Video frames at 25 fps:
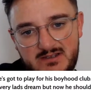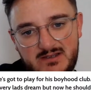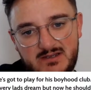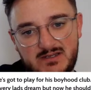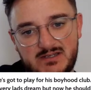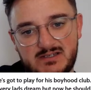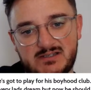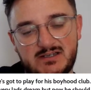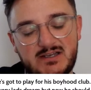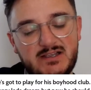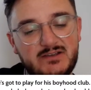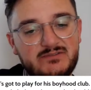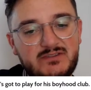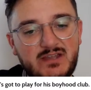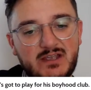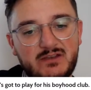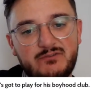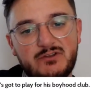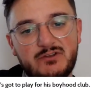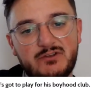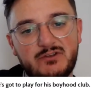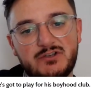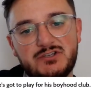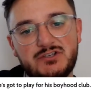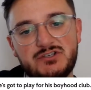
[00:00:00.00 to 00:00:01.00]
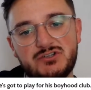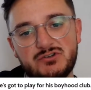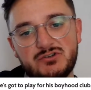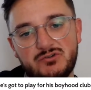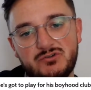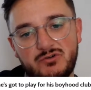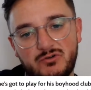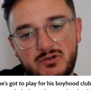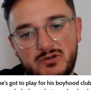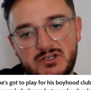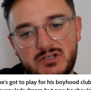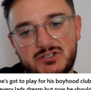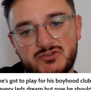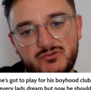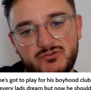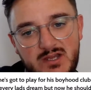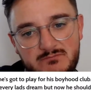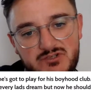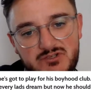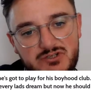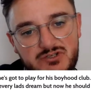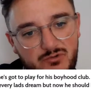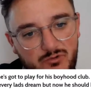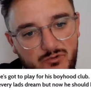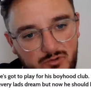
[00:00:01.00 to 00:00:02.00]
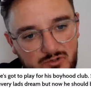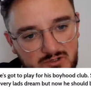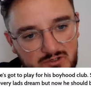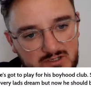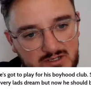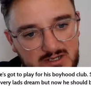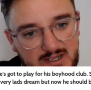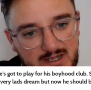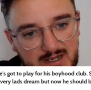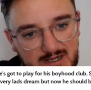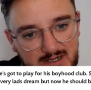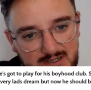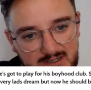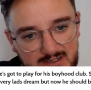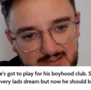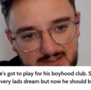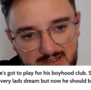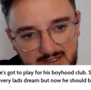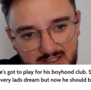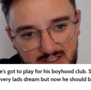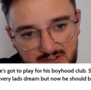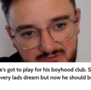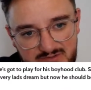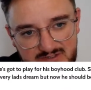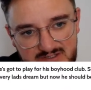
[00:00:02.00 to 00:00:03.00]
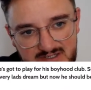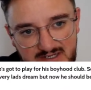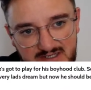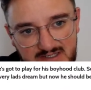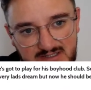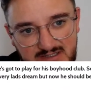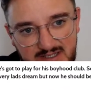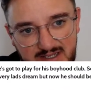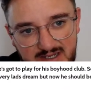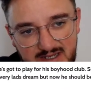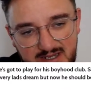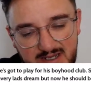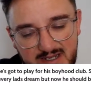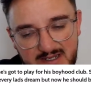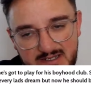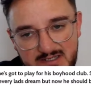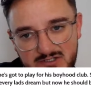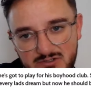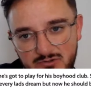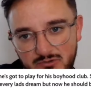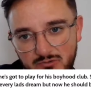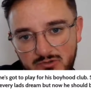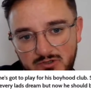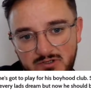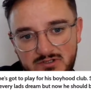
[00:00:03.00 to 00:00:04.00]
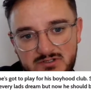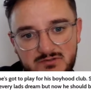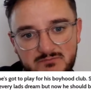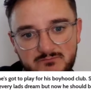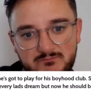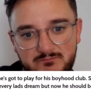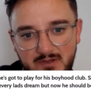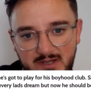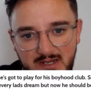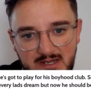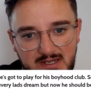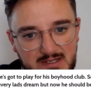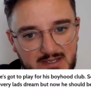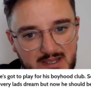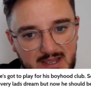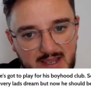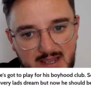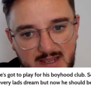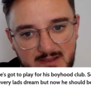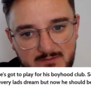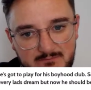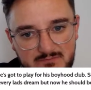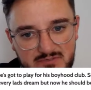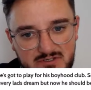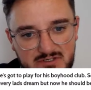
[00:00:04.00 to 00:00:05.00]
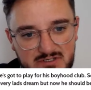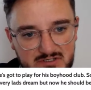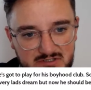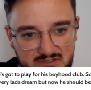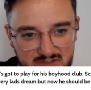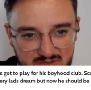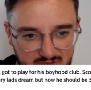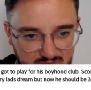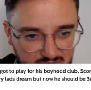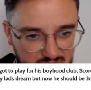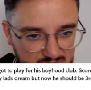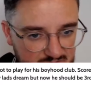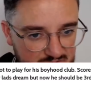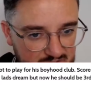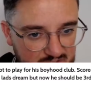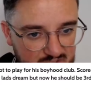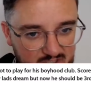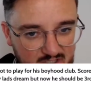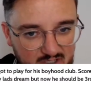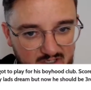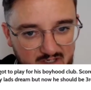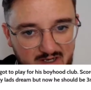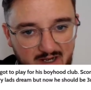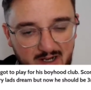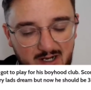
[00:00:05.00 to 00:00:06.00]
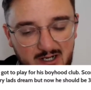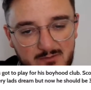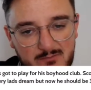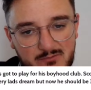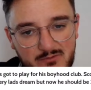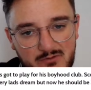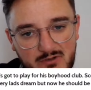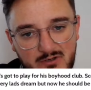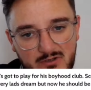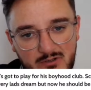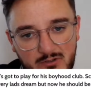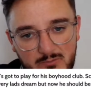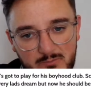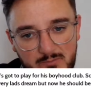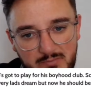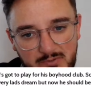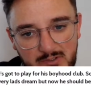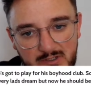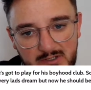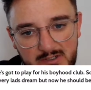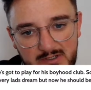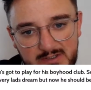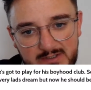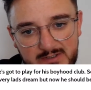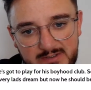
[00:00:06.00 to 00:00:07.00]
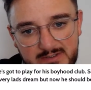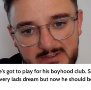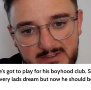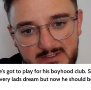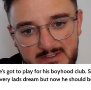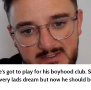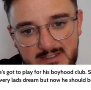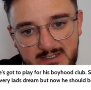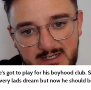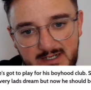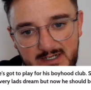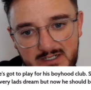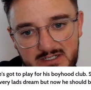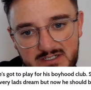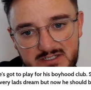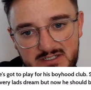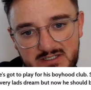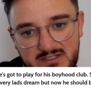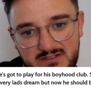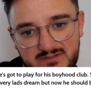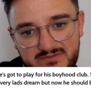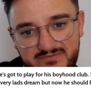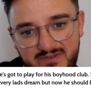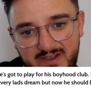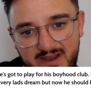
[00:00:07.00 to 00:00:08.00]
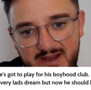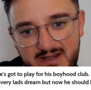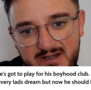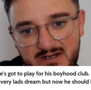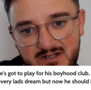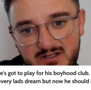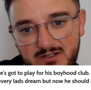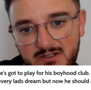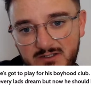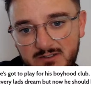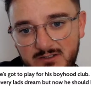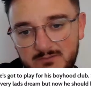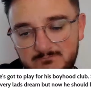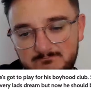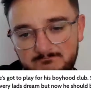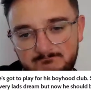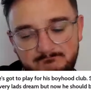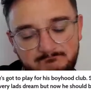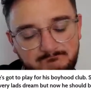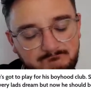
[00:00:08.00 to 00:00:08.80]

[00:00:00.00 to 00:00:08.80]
He's lived every Geordie's dream, scored in the Gallagher, like you've said there, scored in some big games, you know, Carabao Cup to get us to the final.